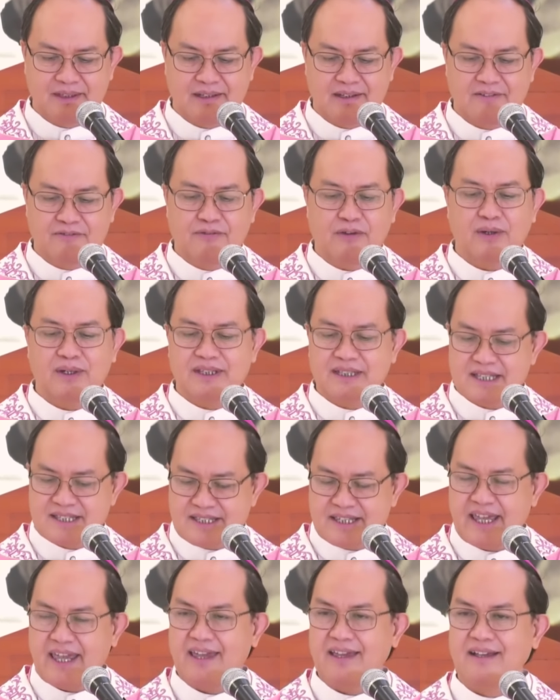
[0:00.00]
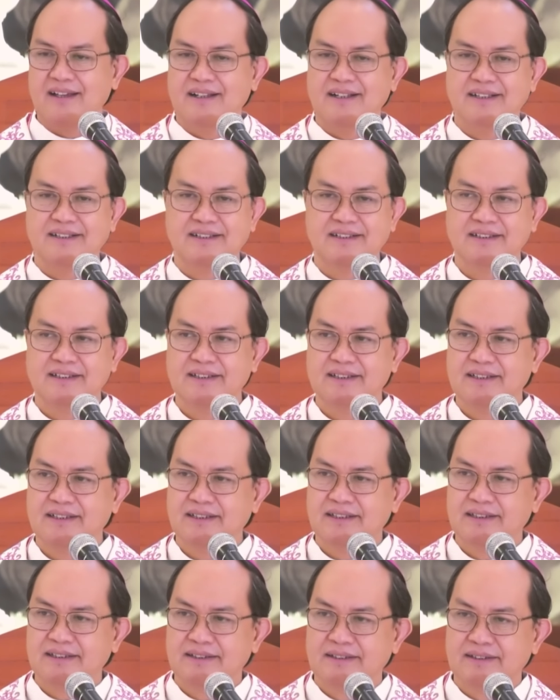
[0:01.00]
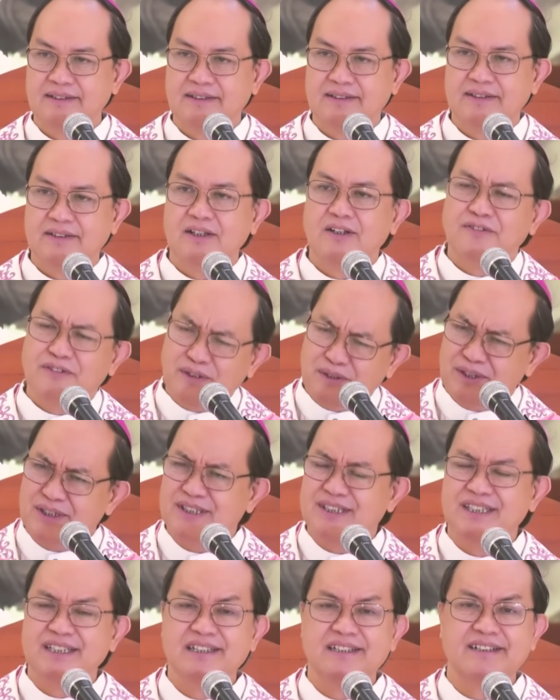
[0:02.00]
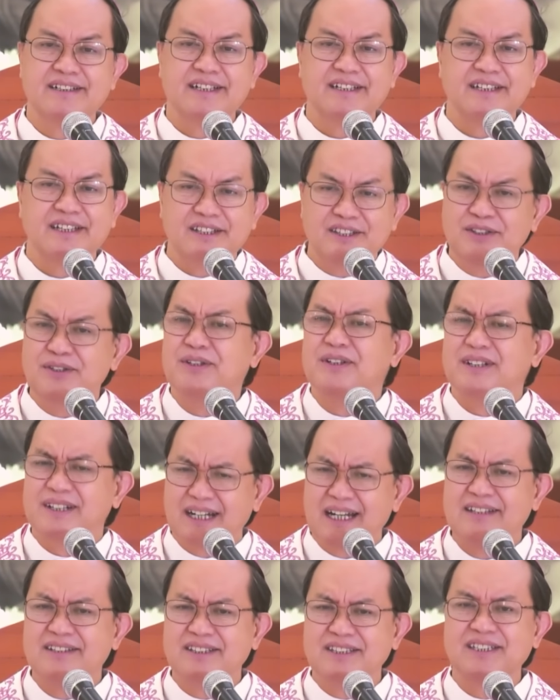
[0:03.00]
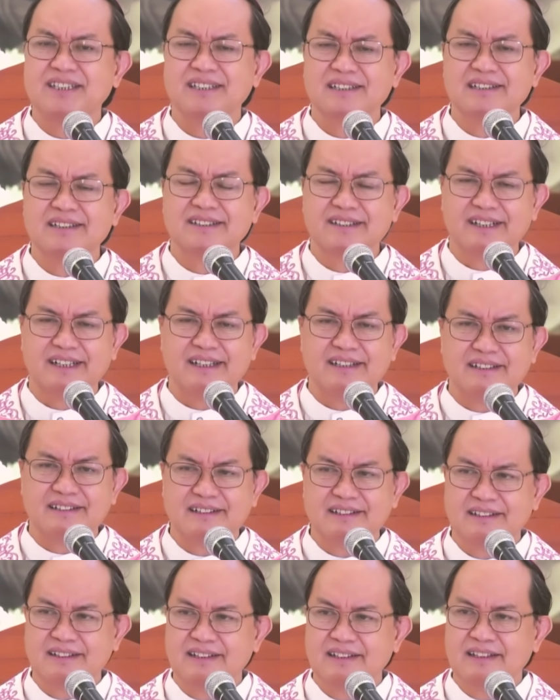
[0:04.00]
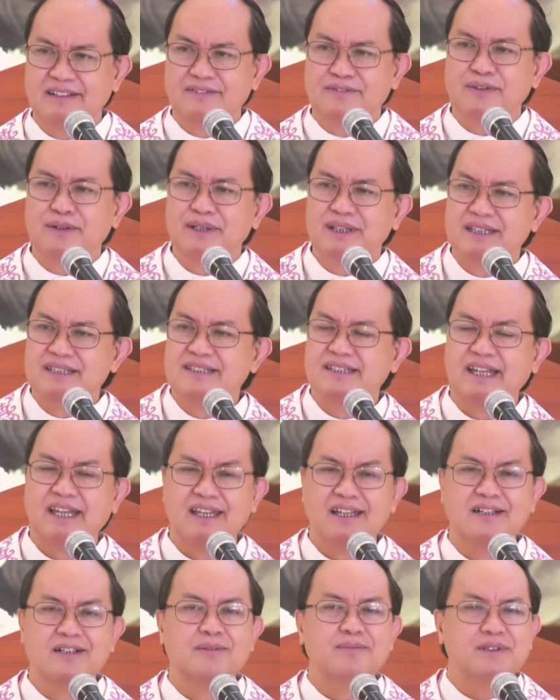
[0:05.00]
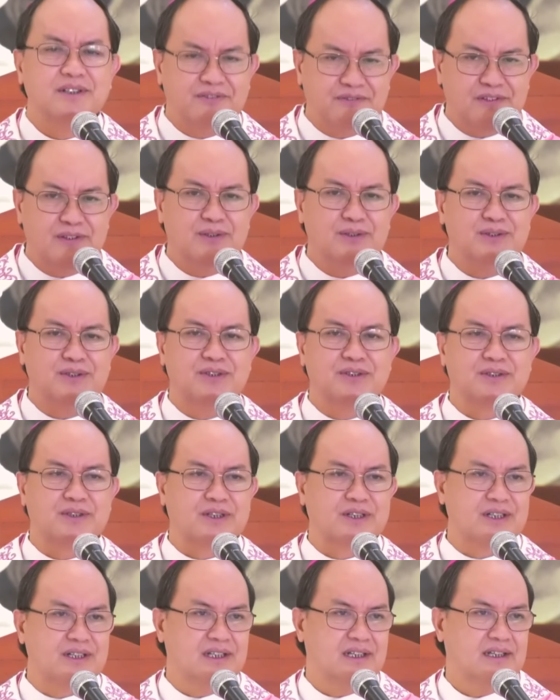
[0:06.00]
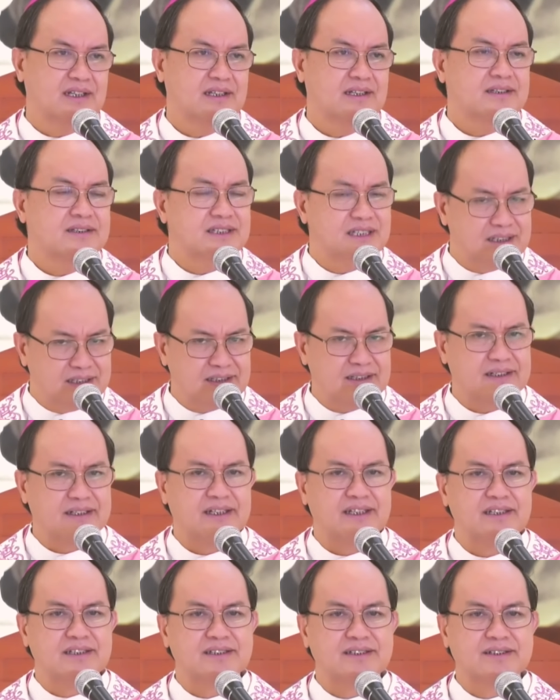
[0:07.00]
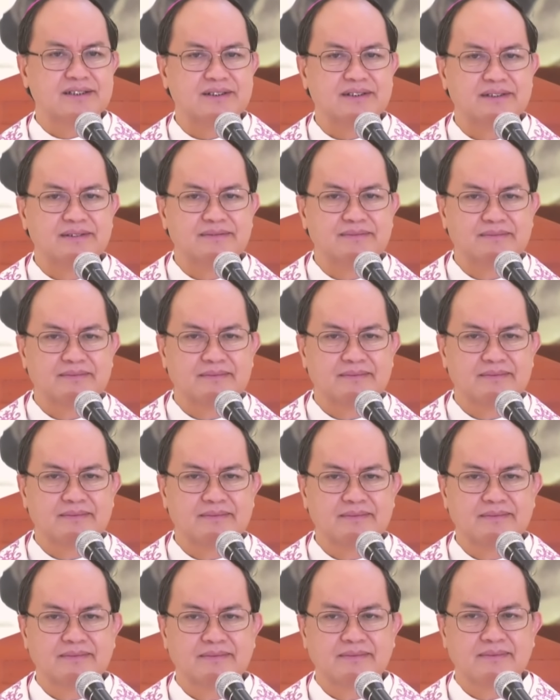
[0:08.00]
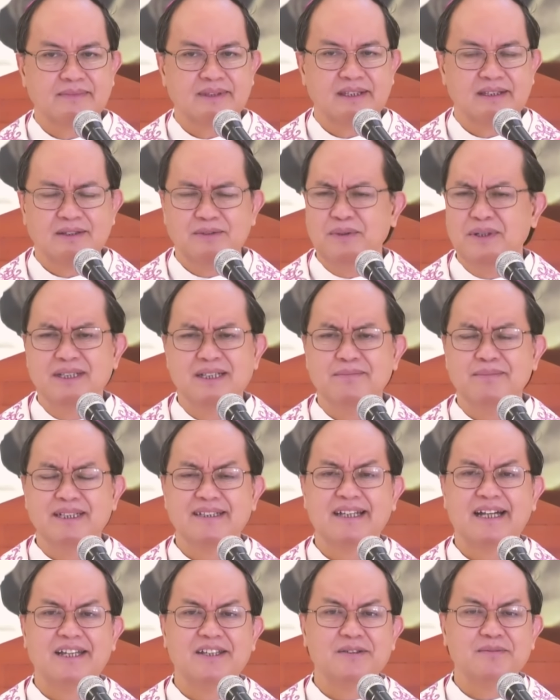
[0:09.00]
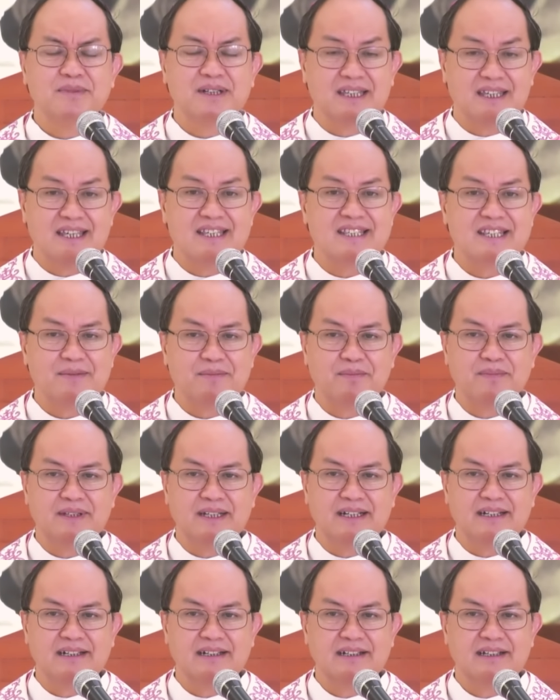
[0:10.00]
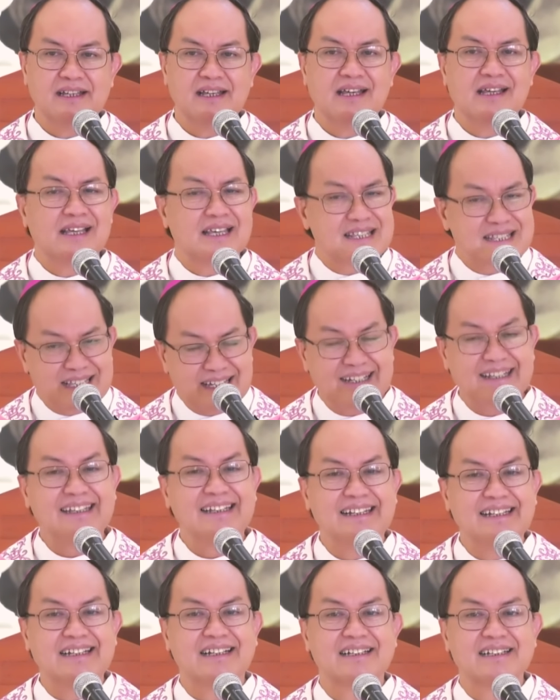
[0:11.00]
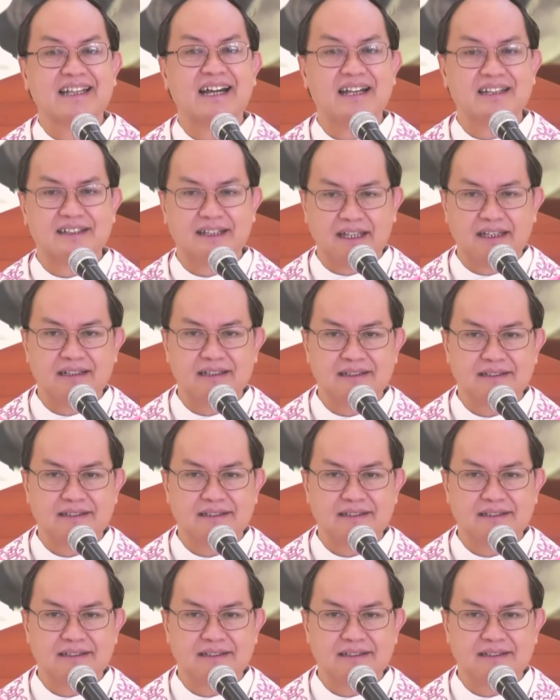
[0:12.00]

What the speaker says: for the sake of your children and your grandchildren, for the sake of the future generation. Huwag naman tayong mag-isip ng sarili lang natin.